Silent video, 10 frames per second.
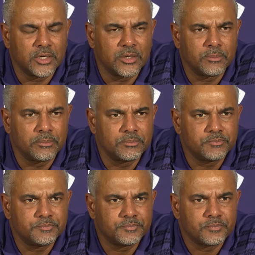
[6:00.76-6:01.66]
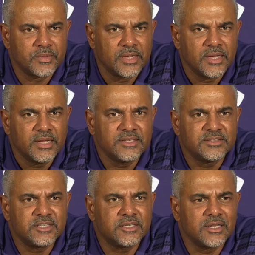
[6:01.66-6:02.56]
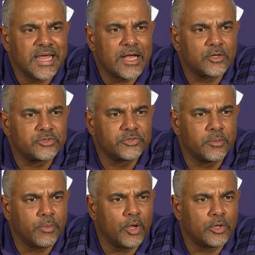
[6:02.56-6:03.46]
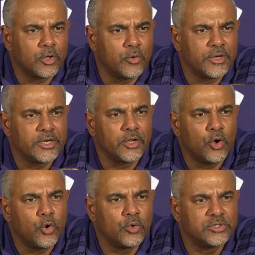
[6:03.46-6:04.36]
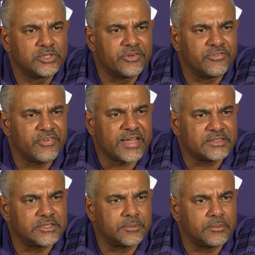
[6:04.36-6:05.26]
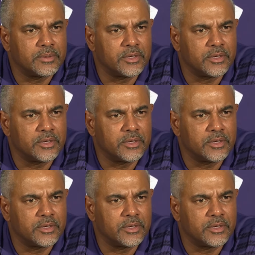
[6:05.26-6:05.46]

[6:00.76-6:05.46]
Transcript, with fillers: Um, he still allows the ball going in the hole to affect him